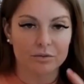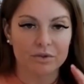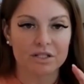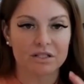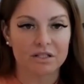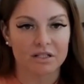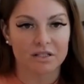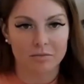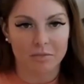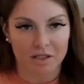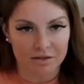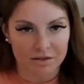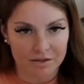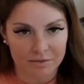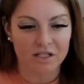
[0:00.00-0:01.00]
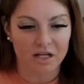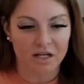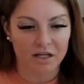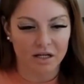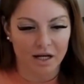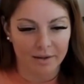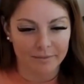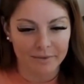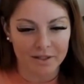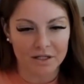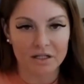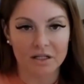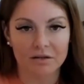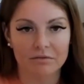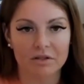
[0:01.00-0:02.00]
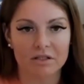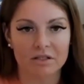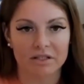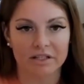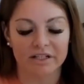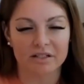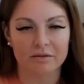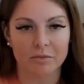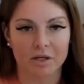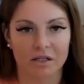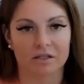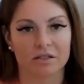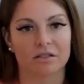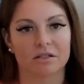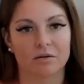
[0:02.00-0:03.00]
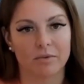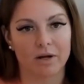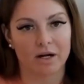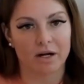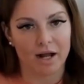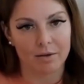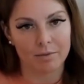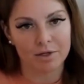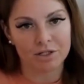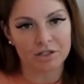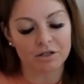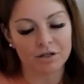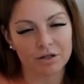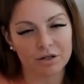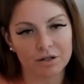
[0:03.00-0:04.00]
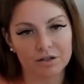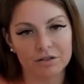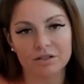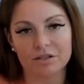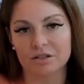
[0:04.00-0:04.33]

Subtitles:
with 6 months. Say, I'm going to give this 6 months, no matter how much it hurts,